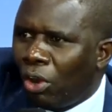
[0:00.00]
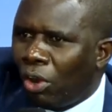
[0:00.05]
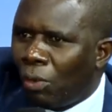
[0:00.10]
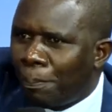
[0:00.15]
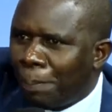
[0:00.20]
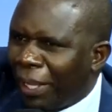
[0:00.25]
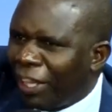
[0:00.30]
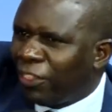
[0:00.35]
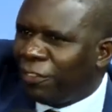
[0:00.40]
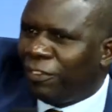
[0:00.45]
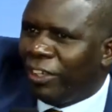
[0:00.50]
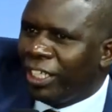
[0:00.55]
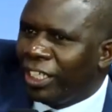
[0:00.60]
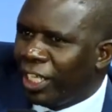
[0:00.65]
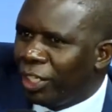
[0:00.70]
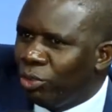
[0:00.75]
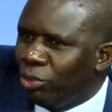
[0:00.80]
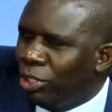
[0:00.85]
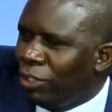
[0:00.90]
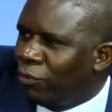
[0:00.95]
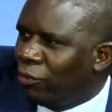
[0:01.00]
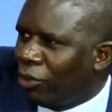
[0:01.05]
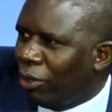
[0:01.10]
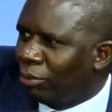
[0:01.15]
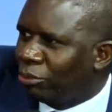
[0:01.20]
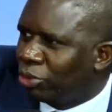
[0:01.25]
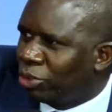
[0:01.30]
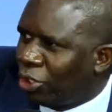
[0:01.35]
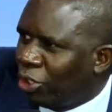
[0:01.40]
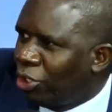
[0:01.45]
Pathfinder
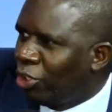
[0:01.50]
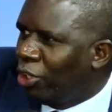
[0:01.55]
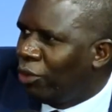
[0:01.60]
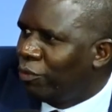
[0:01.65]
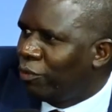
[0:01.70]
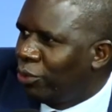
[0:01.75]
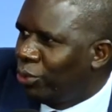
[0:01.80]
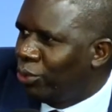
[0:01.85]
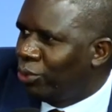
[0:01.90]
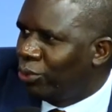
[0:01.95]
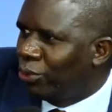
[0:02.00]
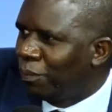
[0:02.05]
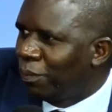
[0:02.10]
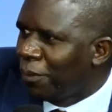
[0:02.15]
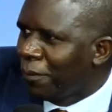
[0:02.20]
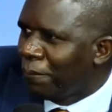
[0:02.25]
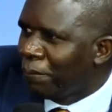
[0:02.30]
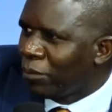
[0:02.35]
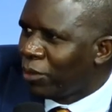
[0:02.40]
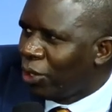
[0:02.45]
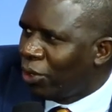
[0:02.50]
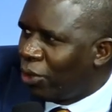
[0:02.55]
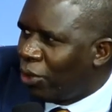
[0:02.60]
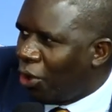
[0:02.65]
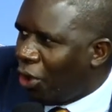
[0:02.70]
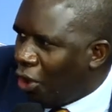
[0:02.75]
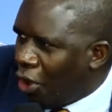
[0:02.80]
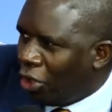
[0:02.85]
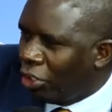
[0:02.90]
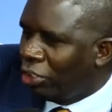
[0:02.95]
uniforms. All of you
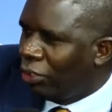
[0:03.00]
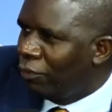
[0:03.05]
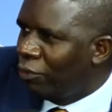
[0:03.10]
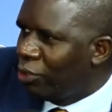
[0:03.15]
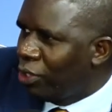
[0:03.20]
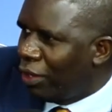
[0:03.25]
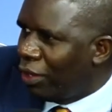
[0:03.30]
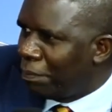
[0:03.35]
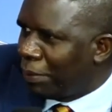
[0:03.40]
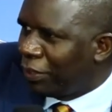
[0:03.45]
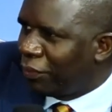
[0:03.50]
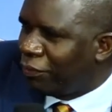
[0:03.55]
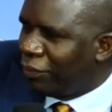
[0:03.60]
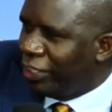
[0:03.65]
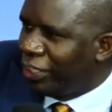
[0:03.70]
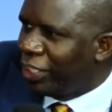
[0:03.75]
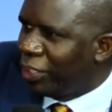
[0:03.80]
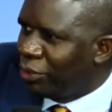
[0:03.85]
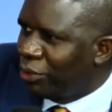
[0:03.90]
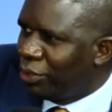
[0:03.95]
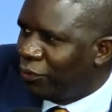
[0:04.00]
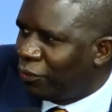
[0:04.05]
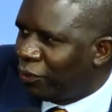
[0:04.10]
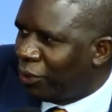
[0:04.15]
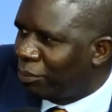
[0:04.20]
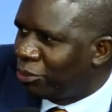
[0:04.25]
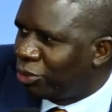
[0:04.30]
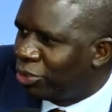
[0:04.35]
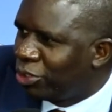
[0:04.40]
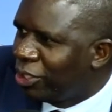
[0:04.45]
are Pathfinder
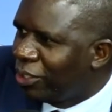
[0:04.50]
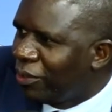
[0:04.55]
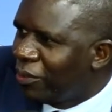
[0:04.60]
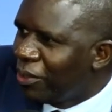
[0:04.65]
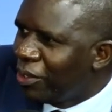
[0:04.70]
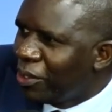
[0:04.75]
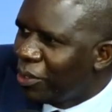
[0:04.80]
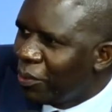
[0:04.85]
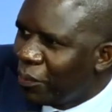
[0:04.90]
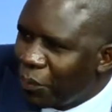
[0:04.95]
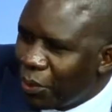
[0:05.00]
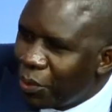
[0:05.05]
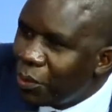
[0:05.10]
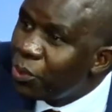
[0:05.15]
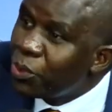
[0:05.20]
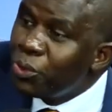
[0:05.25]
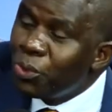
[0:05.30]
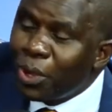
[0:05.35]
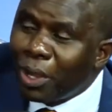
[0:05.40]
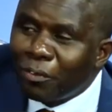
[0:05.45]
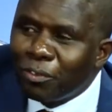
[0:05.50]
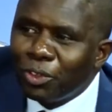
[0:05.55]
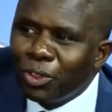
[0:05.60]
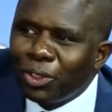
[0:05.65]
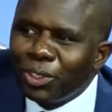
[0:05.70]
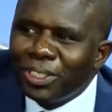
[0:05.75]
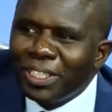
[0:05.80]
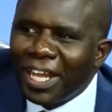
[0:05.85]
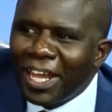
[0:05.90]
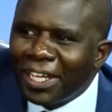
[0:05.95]
uniforms. You have
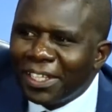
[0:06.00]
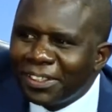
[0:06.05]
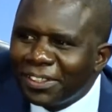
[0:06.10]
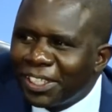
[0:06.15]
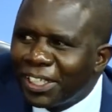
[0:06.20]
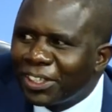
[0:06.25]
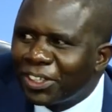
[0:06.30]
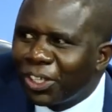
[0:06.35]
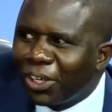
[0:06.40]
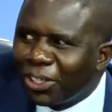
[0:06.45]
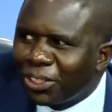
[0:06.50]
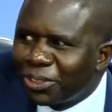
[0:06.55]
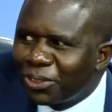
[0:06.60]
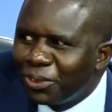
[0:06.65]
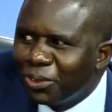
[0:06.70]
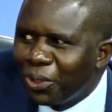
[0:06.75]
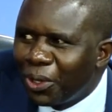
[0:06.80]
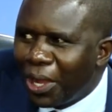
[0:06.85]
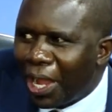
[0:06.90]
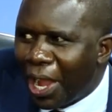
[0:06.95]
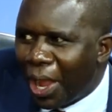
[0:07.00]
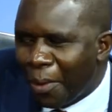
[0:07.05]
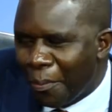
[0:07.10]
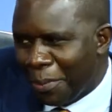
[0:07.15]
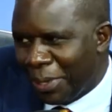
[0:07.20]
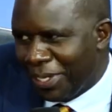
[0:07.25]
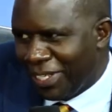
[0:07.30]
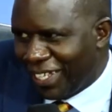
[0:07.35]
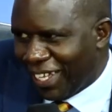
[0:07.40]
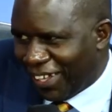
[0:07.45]
not done the thought to know how
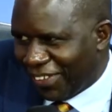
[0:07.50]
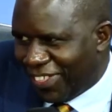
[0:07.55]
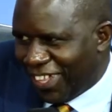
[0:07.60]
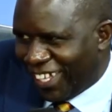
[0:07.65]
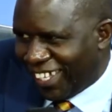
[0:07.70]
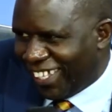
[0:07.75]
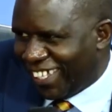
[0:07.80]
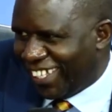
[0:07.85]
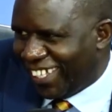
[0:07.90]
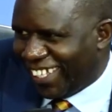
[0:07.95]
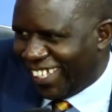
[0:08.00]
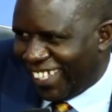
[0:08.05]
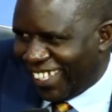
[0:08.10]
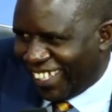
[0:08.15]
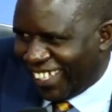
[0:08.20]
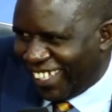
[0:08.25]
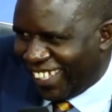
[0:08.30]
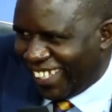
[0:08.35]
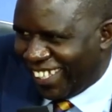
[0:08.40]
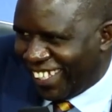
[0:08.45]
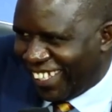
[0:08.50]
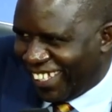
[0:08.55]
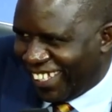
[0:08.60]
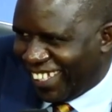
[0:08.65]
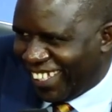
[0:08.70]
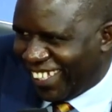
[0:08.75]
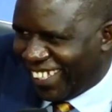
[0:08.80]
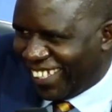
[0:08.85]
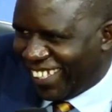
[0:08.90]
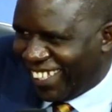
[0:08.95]
many are there.
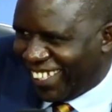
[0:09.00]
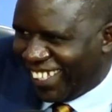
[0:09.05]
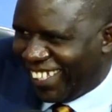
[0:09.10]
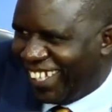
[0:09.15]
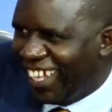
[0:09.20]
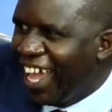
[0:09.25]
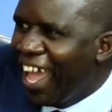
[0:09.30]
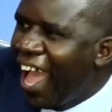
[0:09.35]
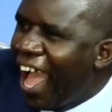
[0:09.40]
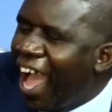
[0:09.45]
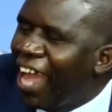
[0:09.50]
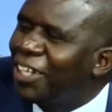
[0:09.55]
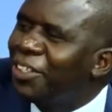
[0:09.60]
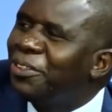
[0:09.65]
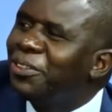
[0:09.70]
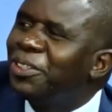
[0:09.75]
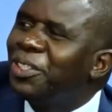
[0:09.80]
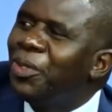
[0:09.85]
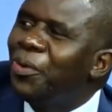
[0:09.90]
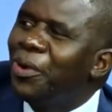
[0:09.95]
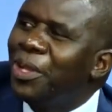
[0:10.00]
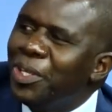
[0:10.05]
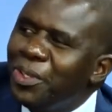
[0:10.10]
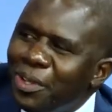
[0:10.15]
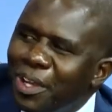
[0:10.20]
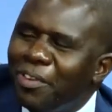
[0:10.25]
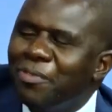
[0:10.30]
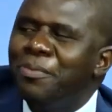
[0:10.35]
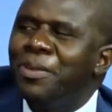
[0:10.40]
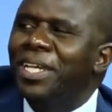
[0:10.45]
And you see, when
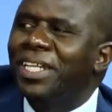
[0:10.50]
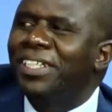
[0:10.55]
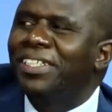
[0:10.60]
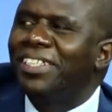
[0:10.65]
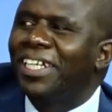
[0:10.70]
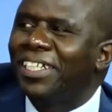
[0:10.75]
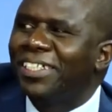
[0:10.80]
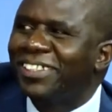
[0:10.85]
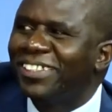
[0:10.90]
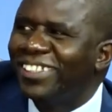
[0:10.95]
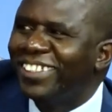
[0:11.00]
you have made that,